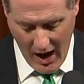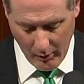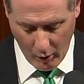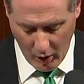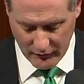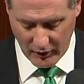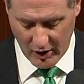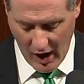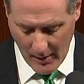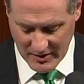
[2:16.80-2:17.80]
I will work for
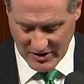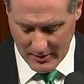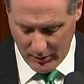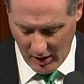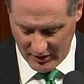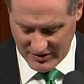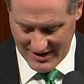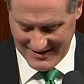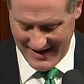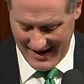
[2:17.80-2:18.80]
common-sense
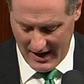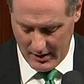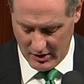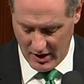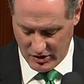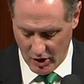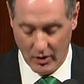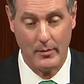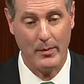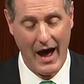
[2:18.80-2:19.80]
policies that
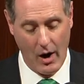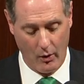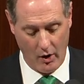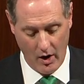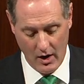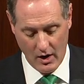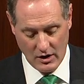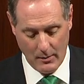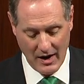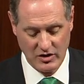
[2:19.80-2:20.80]
don't empower
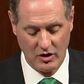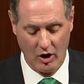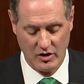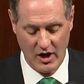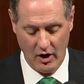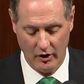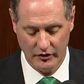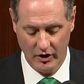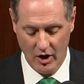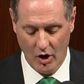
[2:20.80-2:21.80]
the Mexican
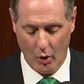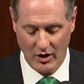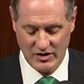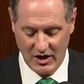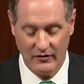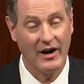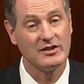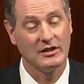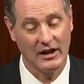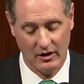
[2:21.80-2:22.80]
cartels or
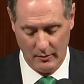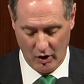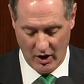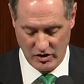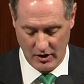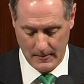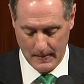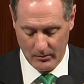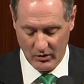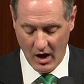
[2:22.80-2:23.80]
incentivize illegal immigration.
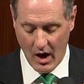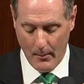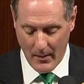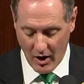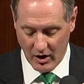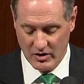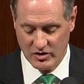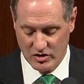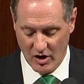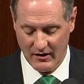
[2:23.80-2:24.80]
Americans
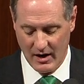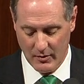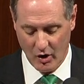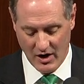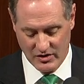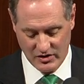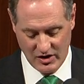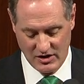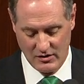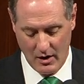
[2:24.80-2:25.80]
deserve an immigration
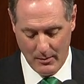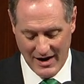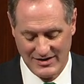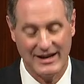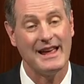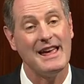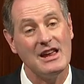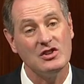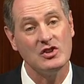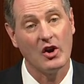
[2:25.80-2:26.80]
system that makes it
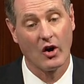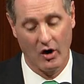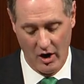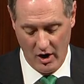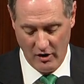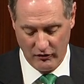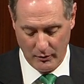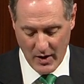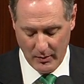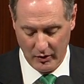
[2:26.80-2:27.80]
easier for
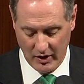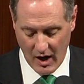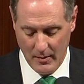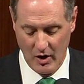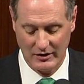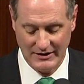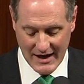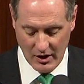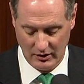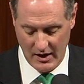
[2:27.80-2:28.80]
people to come here
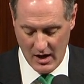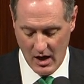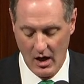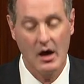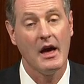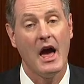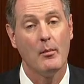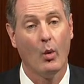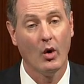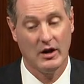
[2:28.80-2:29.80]
legally
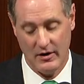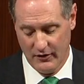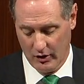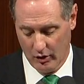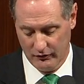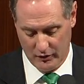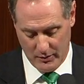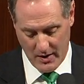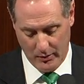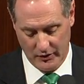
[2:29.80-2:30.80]
and more difficult for
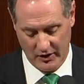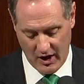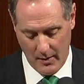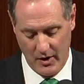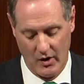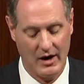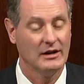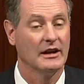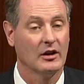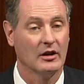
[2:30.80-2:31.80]
people to come here
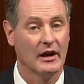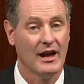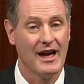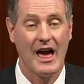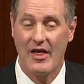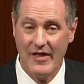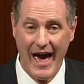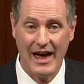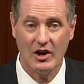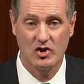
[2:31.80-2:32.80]
illegally.
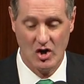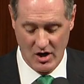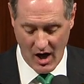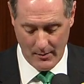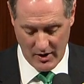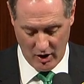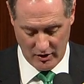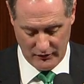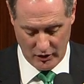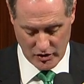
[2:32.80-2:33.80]
That should not be
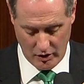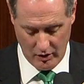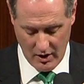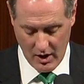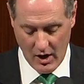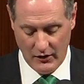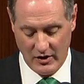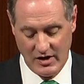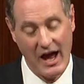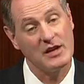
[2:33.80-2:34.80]
controversial. The
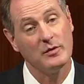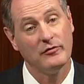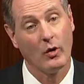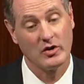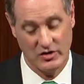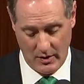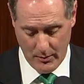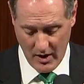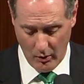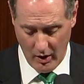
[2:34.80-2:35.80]
task before us is a
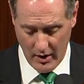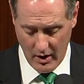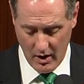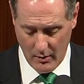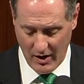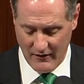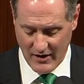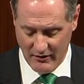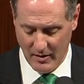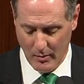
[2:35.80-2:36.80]
big one, but I've
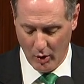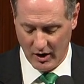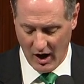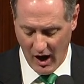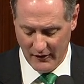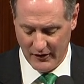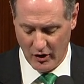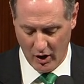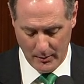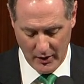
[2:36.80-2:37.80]
never been more confident
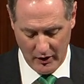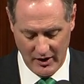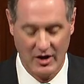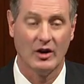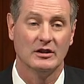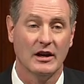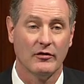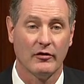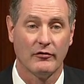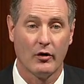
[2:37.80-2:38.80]
in our ability to
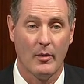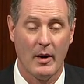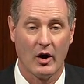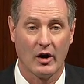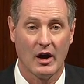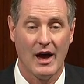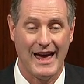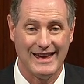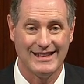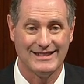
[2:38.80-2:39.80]
deliver for America
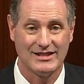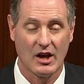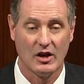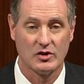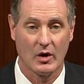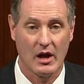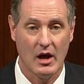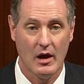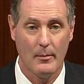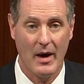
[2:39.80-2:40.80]
and get this country
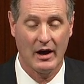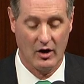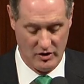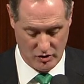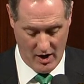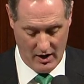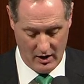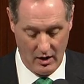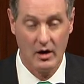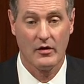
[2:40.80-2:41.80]
back on
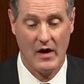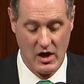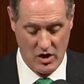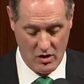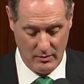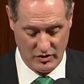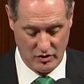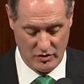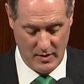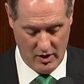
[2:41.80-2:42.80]
track. Thank you,
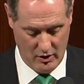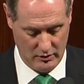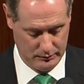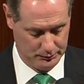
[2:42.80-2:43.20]
Mr. Speaker.